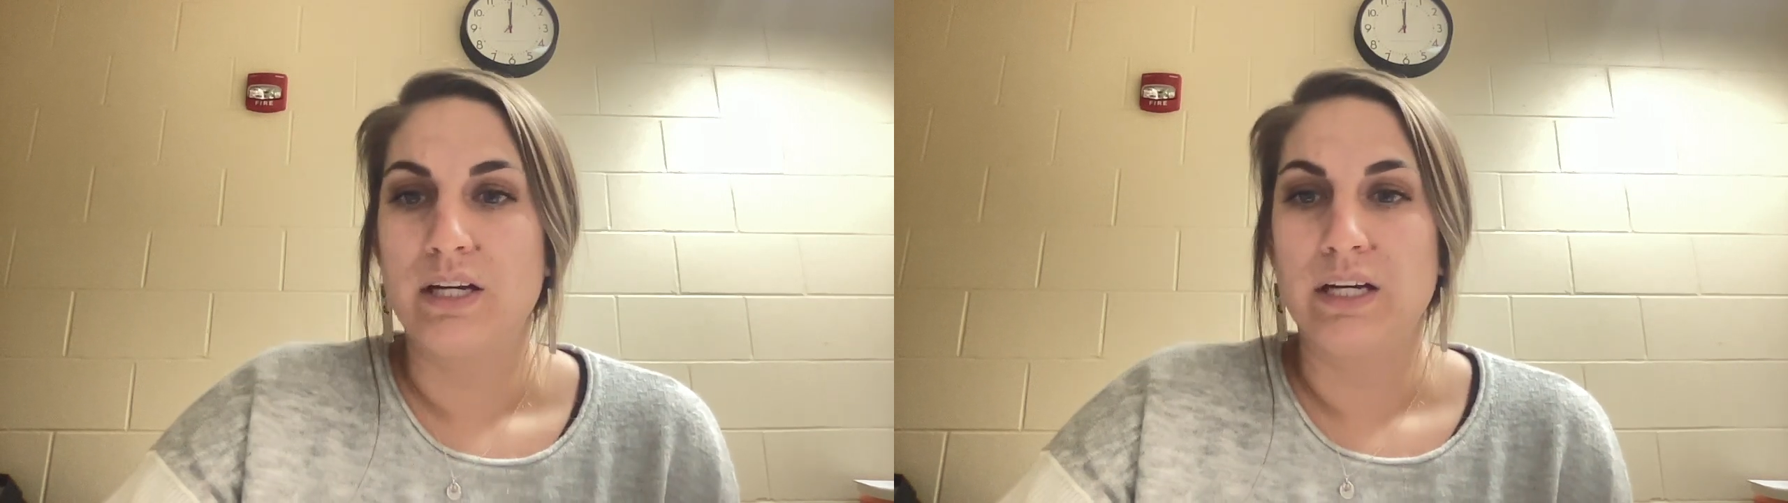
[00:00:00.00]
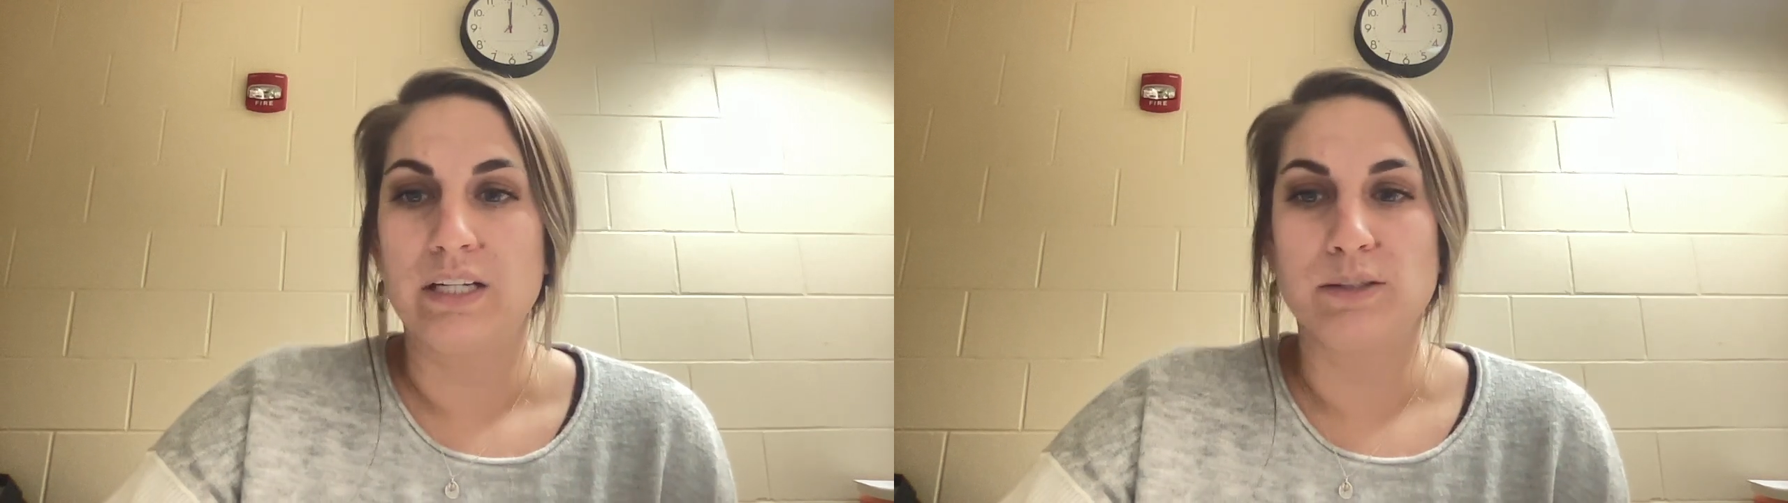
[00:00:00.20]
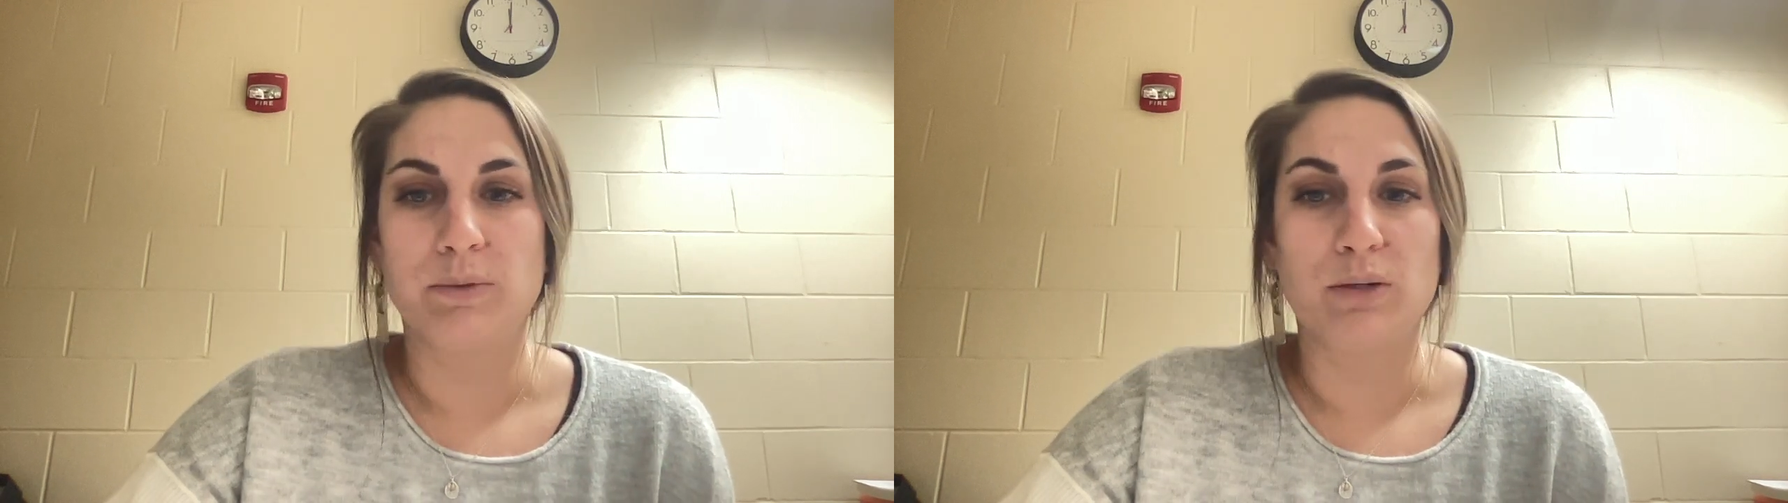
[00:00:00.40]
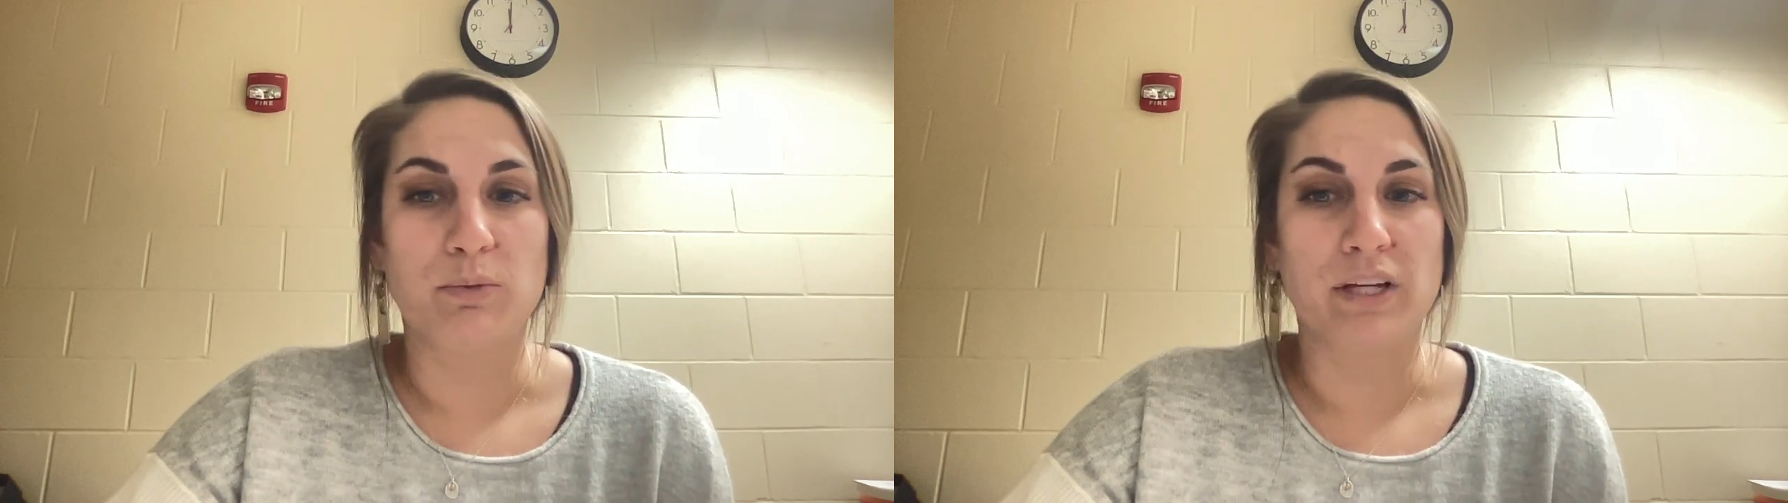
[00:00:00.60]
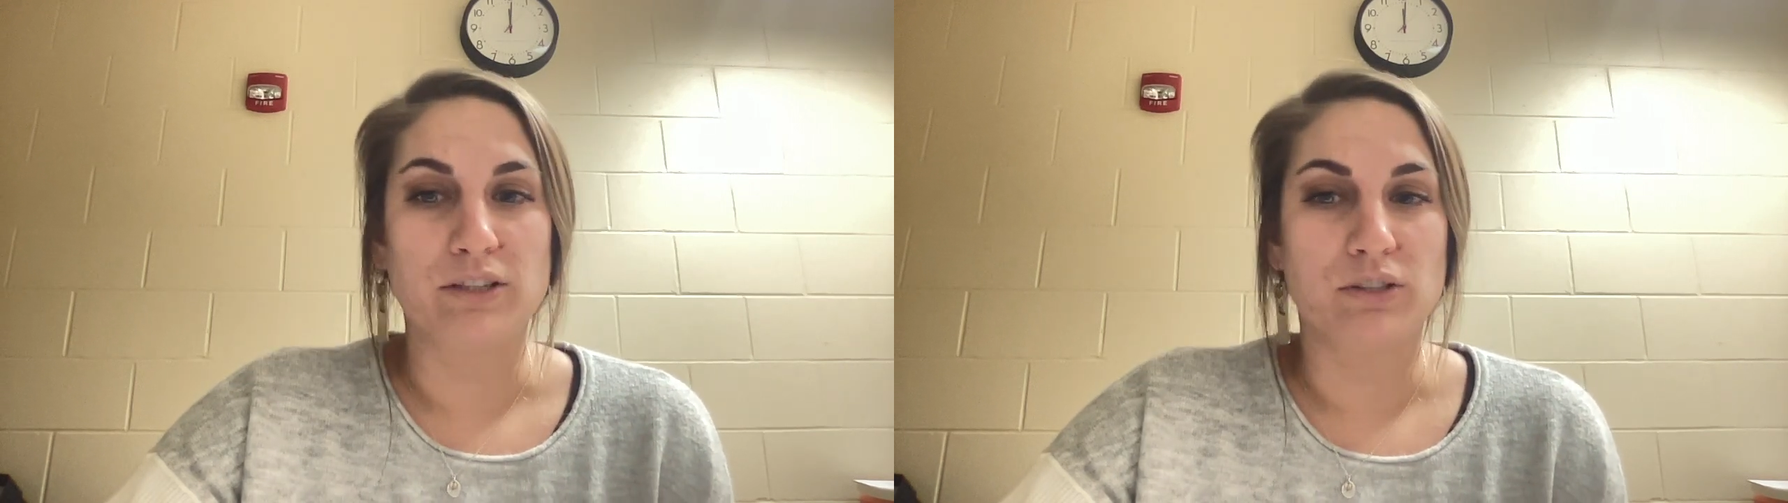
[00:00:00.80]
It has been a
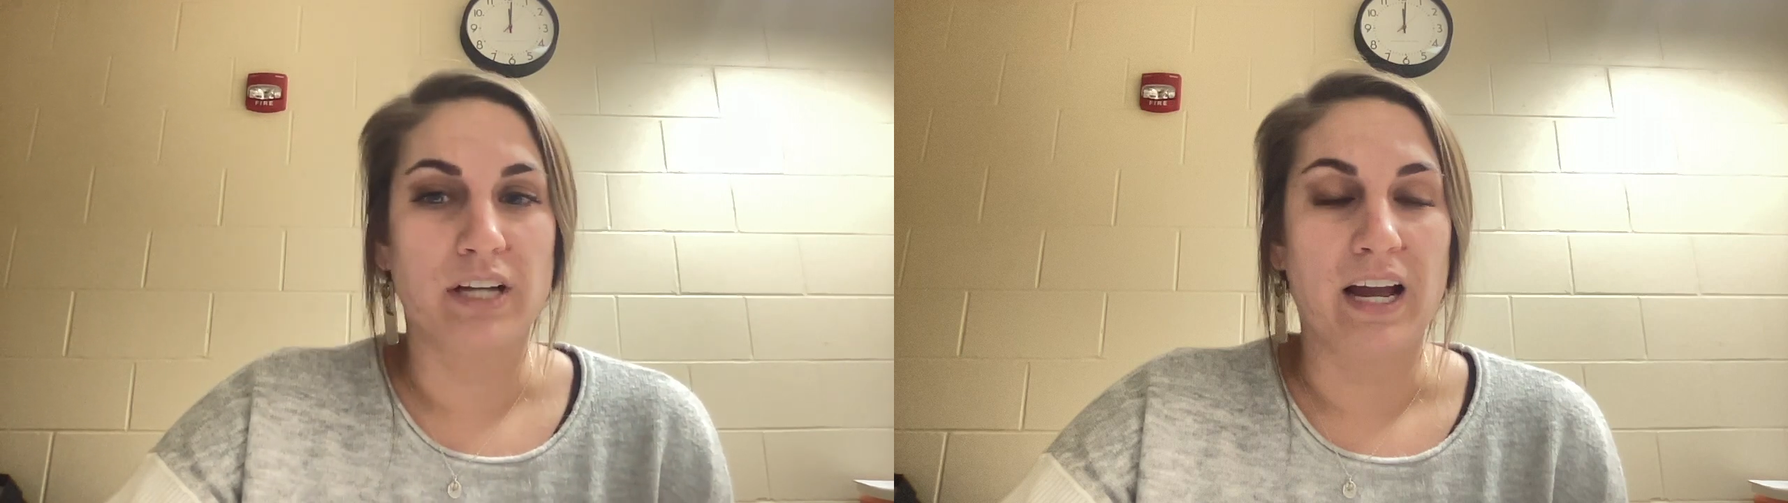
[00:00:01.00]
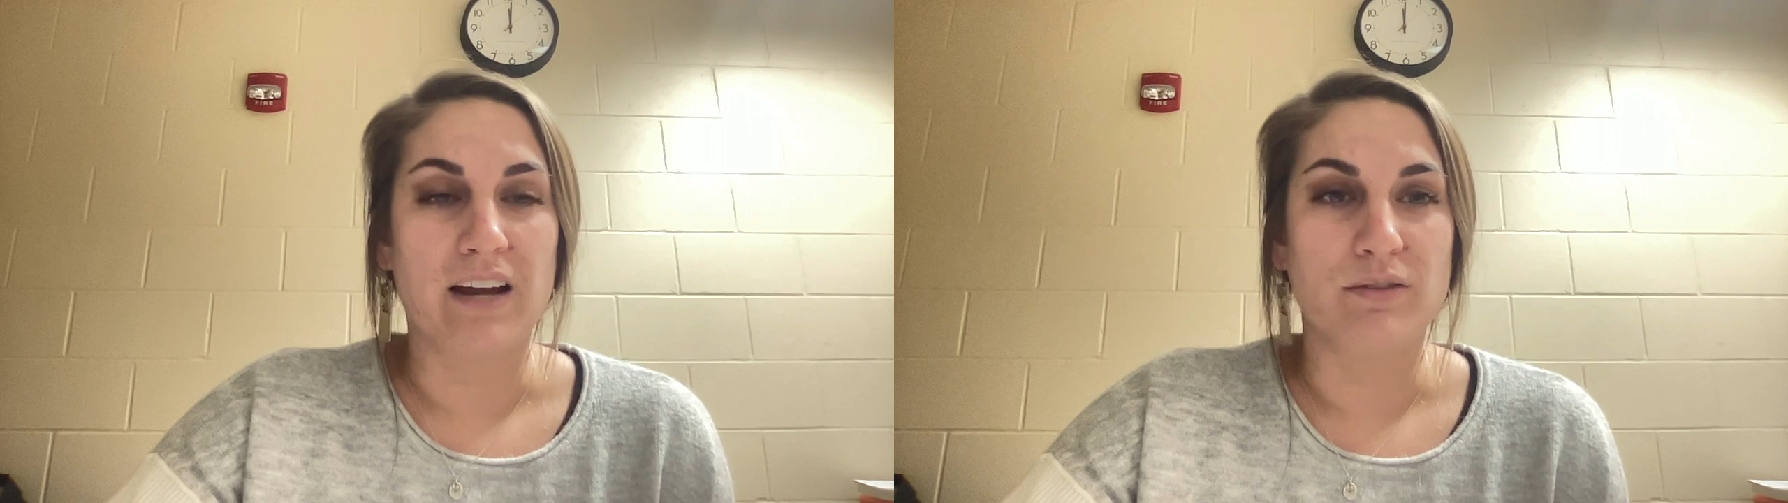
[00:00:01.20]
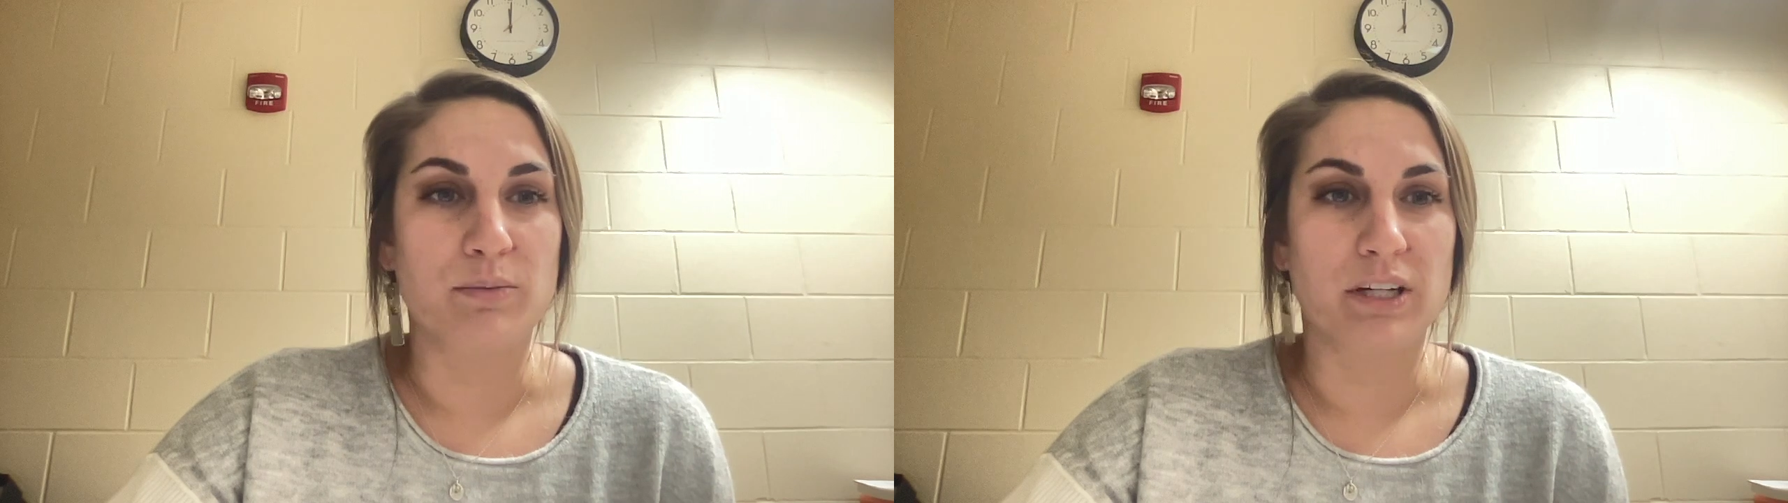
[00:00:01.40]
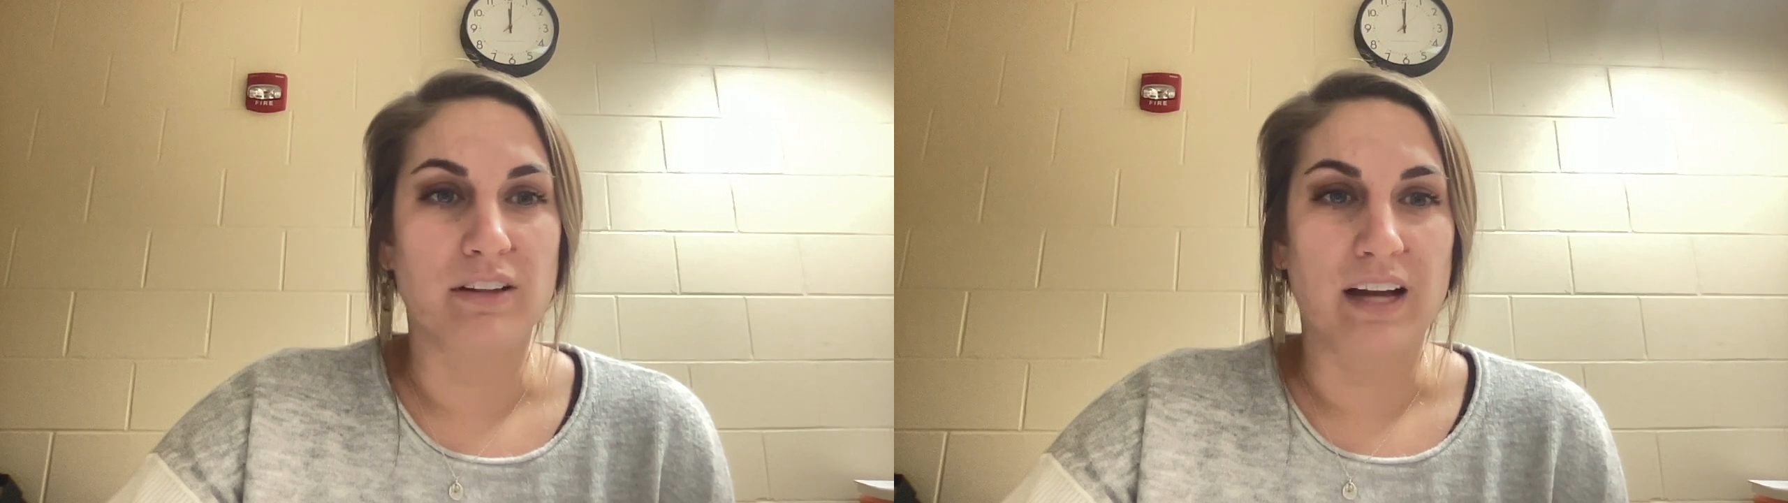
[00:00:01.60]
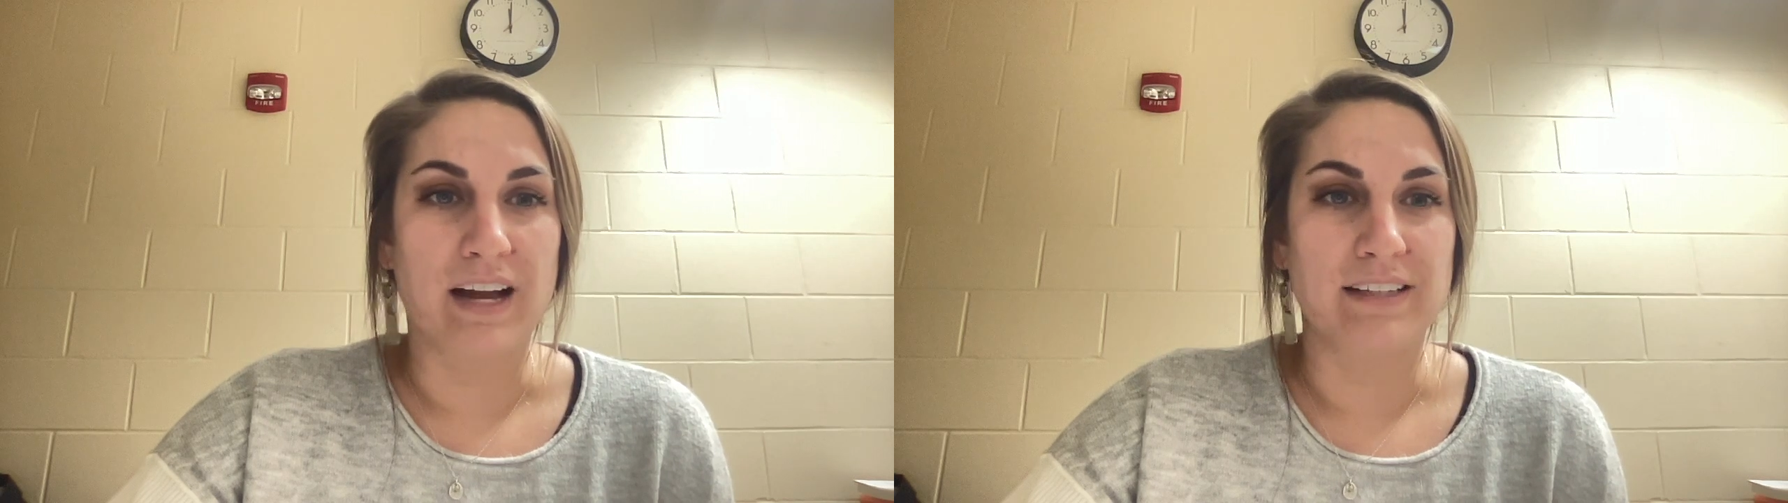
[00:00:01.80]
pleasure to have him in
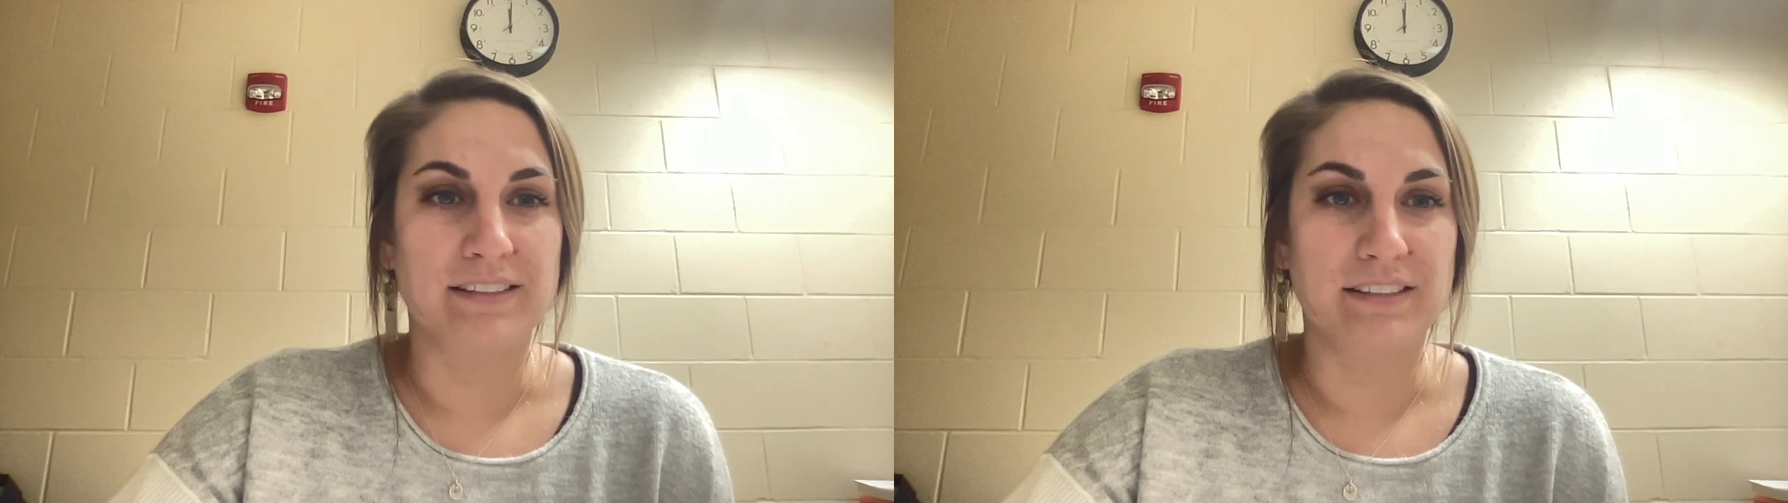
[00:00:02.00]
class,